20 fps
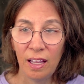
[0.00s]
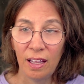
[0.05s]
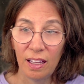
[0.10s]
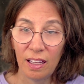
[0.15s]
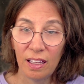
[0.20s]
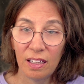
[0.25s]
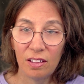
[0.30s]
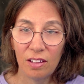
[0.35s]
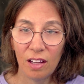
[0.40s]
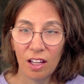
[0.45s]

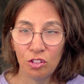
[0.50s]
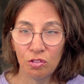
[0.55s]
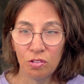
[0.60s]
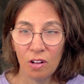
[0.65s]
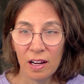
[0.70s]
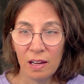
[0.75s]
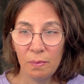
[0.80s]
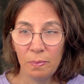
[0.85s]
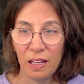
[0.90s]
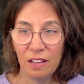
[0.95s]
it does
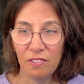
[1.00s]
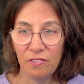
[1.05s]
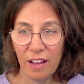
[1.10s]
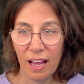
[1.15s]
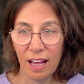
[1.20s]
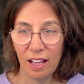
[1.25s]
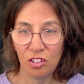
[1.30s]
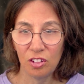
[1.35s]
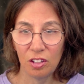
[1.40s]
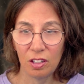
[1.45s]
run a bit
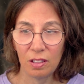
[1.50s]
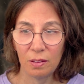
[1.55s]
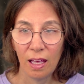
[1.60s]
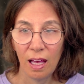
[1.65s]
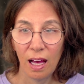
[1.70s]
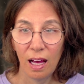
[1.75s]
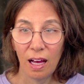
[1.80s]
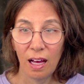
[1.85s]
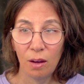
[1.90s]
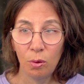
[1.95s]
faster.
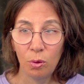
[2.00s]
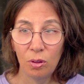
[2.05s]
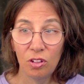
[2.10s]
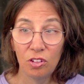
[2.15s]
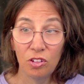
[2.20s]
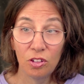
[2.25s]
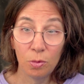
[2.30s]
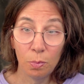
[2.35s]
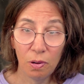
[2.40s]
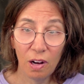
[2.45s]
I was
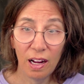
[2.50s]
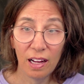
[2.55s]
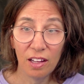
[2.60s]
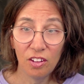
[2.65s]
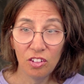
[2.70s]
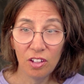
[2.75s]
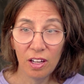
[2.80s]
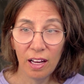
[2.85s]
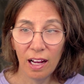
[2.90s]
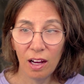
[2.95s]

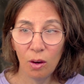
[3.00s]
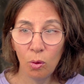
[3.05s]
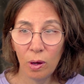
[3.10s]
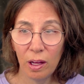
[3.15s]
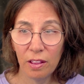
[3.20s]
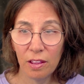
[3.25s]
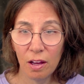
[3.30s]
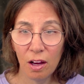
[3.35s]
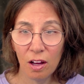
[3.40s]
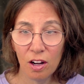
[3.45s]
surprised at how well
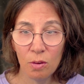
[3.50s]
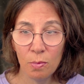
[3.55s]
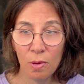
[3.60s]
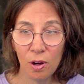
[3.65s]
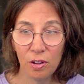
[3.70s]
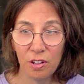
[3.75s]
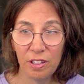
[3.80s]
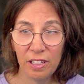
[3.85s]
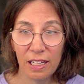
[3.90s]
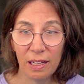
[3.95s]
the auto
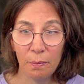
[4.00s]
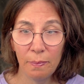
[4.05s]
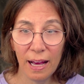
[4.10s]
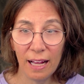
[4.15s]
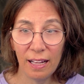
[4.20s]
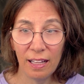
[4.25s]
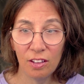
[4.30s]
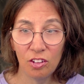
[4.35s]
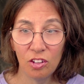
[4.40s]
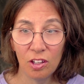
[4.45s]
mode did at
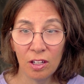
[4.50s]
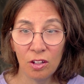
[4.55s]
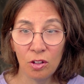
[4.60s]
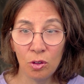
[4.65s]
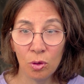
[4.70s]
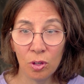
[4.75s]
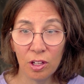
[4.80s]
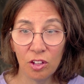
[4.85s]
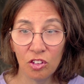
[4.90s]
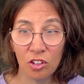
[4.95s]
balancing
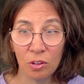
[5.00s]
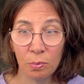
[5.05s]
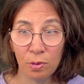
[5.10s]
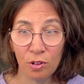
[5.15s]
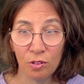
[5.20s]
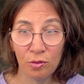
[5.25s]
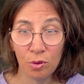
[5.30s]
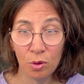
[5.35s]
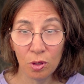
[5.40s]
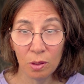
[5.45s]
noise and
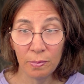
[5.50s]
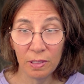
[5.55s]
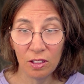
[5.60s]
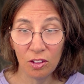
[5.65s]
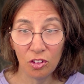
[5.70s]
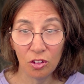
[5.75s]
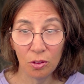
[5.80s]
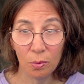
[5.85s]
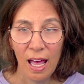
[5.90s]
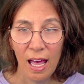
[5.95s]

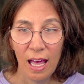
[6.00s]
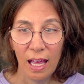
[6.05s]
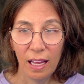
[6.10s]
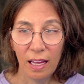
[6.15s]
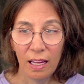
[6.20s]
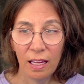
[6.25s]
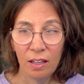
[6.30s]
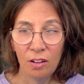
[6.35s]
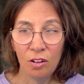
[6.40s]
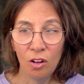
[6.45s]
performance.
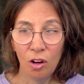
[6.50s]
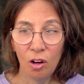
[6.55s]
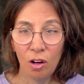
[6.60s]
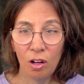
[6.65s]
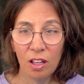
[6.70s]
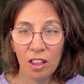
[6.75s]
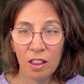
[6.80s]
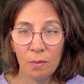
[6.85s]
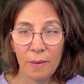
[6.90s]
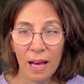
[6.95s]
In all
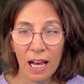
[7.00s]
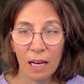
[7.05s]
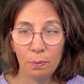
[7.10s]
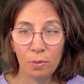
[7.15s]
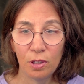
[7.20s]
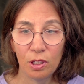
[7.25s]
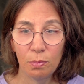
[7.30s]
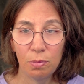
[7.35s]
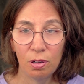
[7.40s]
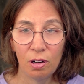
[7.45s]
of the
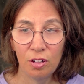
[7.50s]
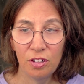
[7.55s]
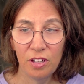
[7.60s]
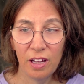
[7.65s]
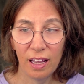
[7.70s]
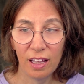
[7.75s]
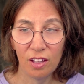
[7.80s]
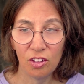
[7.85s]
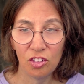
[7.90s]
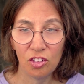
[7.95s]
MacBook Pro
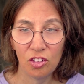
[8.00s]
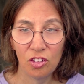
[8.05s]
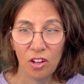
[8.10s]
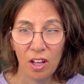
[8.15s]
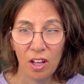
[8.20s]
tests,